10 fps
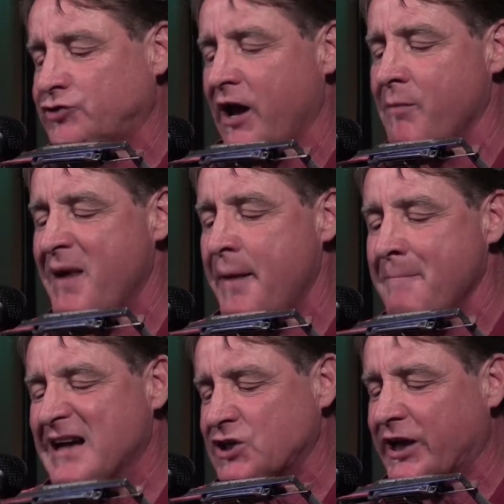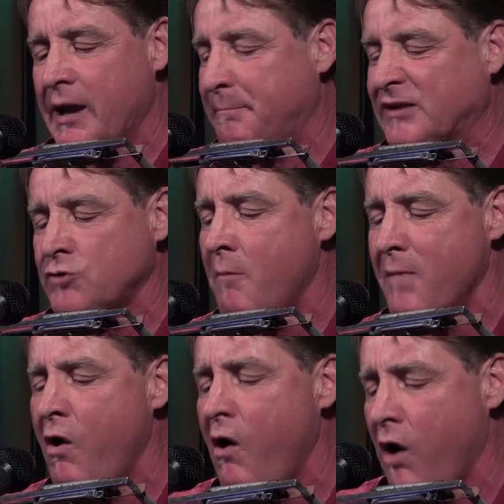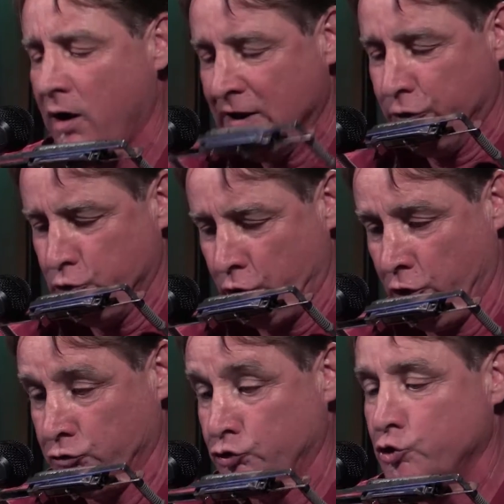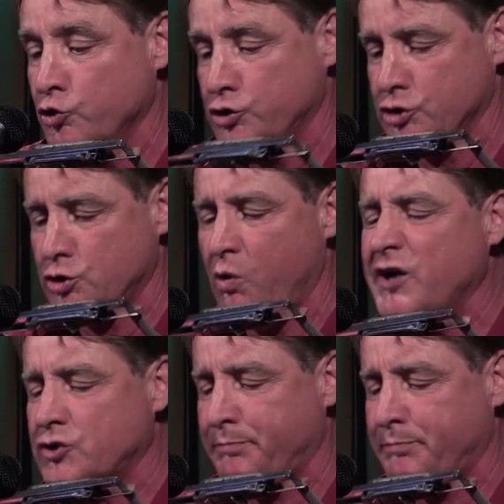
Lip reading: tell my master can't pick no more. You can do just what you